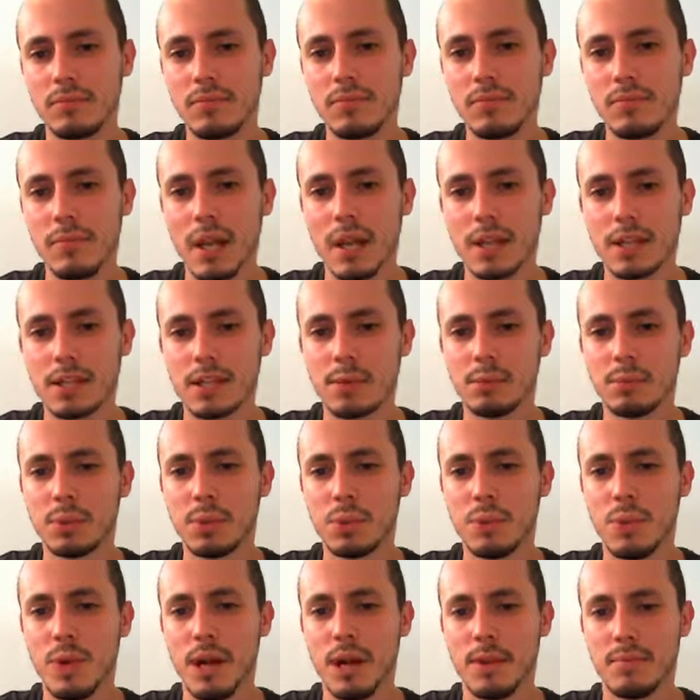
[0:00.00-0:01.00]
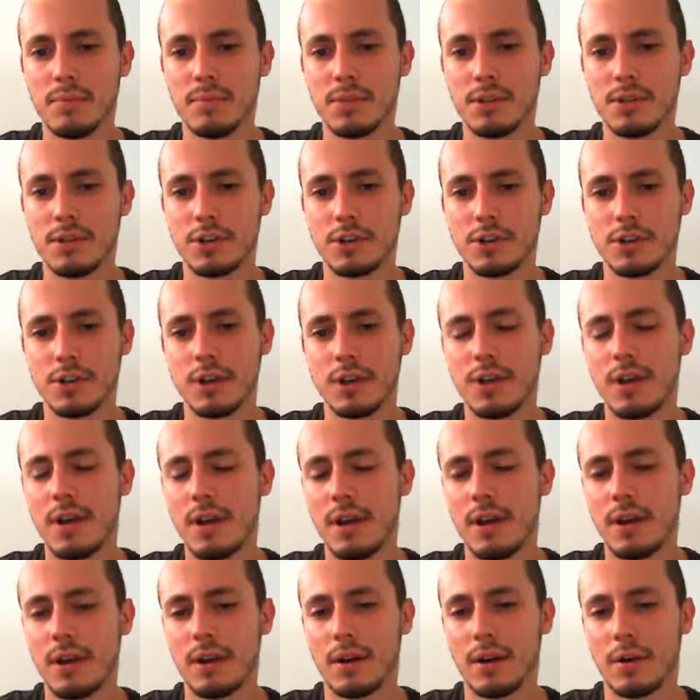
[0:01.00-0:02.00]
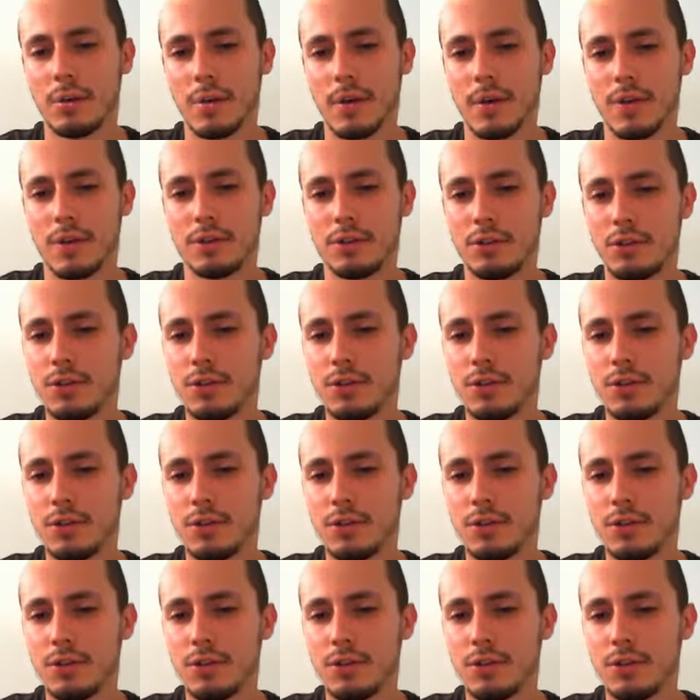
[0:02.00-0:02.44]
a simply winning position with